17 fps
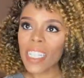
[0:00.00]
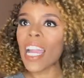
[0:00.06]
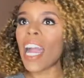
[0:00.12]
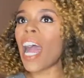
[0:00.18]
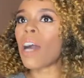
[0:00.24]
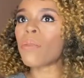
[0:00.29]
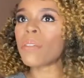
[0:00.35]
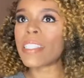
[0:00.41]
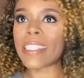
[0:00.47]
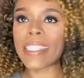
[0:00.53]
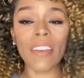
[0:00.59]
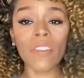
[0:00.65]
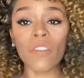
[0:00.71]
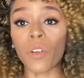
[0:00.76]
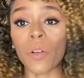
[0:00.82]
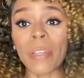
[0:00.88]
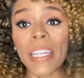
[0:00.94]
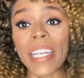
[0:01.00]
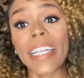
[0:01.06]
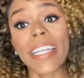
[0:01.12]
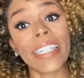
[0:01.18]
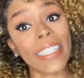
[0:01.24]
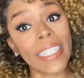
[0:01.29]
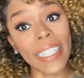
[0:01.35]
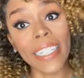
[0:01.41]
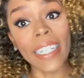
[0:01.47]
I would say for me,
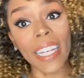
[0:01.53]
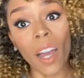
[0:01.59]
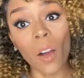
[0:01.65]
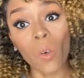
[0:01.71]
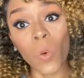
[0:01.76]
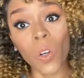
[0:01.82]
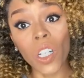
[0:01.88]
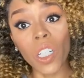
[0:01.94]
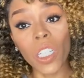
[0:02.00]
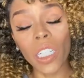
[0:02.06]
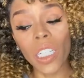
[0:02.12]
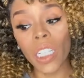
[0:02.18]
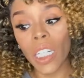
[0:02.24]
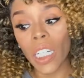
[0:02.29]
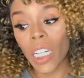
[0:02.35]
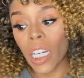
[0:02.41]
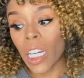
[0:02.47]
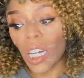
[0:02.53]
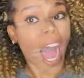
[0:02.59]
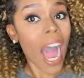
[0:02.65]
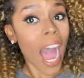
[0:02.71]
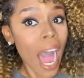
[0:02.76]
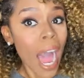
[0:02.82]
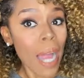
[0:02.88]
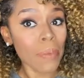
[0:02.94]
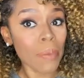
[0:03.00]
it did not work.
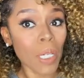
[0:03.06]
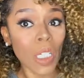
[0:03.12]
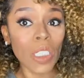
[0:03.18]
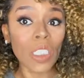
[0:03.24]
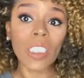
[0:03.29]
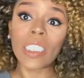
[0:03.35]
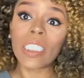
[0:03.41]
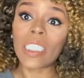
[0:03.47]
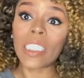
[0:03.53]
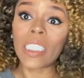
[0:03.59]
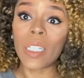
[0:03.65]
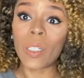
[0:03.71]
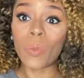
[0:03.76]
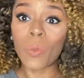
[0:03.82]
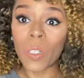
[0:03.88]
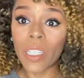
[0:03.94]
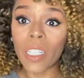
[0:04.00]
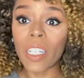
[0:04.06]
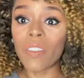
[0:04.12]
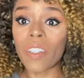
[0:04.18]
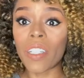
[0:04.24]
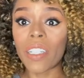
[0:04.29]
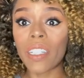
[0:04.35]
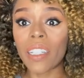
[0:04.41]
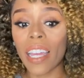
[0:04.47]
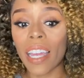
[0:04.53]
I personally would give
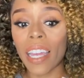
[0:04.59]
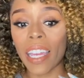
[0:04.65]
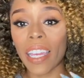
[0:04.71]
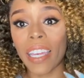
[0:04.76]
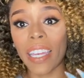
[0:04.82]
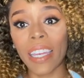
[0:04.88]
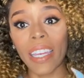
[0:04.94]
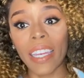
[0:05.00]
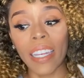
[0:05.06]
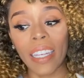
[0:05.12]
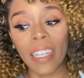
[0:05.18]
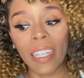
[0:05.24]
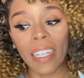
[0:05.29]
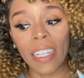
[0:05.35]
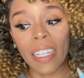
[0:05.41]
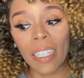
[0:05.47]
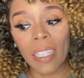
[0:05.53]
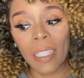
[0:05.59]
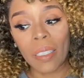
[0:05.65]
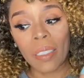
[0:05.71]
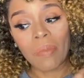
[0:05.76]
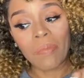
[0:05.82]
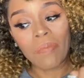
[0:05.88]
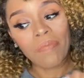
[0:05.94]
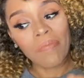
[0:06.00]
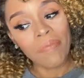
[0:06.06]
it a
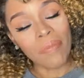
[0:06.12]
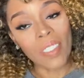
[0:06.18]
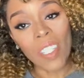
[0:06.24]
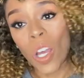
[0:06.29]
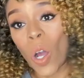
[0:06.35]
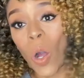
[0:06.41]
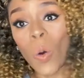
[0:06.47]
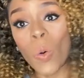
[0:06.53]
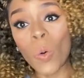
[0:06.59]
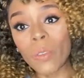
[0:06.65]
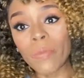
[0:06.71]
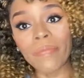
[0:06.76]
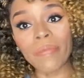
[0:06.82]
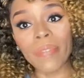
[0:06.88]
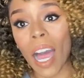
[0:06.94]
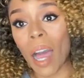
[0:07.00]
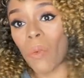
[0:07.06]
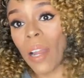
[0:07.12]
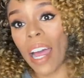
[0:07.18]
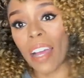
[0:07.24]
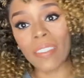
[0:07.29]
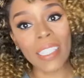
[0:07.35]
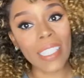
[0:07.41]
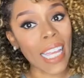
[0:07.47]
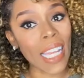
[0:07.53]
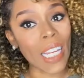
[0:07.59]
no. I would have
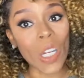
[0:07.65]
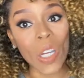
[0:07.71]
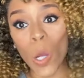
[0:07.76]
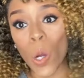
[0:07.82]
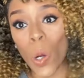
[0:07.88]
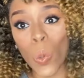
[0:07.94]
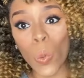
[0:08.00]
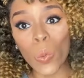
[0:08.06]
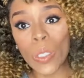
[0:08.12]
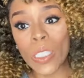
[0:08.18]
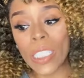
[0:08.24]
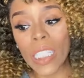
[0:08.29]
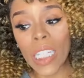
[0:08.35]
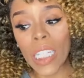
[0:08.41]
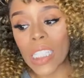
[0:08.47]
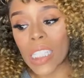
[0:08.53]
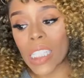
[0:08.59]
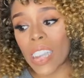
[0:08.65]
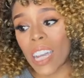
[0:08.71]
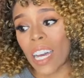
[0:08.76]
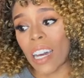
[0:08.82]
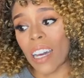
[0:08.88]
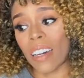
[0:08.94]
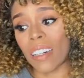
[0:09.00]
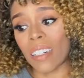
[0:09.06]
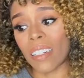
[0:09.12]
to say no to this.
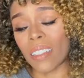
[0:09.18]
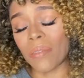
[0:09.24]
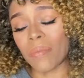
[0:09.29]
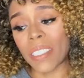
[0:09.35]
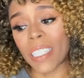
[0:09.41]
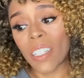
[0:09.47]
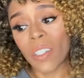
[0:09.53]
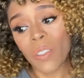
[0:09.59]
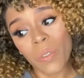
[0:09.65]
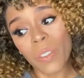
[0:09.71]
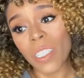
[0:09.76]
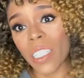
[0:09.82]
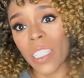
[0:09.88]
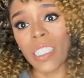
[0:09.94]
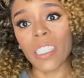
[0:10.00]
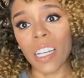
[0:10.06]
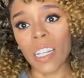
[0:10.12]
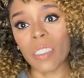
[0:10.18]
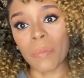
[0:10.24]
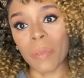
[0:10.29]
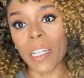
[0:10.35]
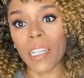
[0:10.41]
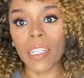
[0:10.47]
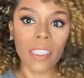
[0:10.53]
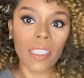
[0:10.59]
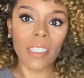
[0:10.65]
And it really sucks,
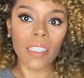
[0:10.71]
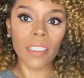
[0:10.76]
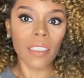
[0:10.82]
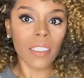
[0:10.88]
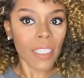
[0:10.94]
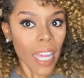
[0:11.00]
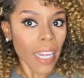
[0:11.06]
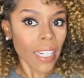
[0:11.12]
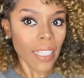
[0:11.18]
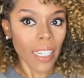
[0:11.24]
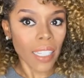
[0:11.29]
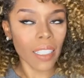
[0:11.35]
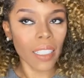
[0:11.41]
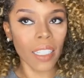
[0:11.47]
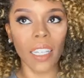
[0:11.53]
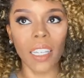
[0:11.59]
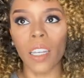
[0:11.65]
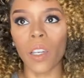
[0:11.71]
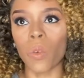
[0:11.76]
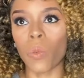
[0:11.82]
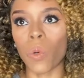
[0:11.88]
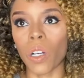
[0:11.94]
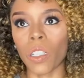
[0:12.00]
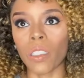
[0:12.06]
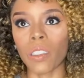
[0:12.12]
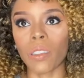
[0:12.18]
because technically it
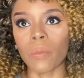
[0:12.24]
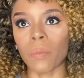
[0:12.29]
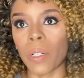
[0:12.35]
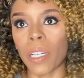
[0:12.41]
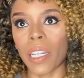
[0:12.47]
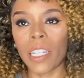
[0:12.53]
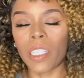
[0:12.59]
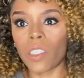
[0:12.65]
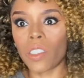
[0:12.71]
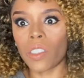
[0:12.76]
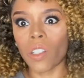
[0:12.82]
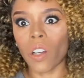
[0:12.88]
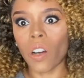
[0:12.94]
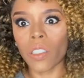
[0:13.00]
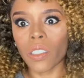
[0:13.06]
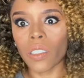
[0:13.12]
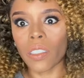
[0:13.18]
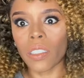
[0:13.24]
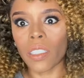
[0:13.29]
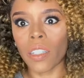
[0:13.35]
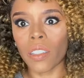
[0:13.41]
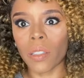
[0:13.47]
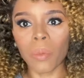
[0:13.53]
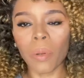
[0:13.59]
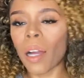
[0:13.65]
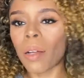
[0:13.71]
works, but it just causes
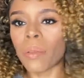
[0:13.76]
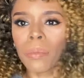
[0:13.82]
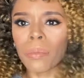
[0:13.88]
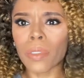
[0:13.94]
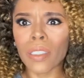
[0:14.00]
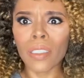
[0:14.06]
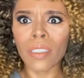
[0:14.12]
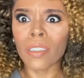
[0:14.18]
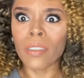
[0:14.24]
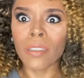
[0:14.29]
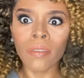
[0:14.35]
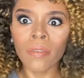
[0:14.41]
other problems. And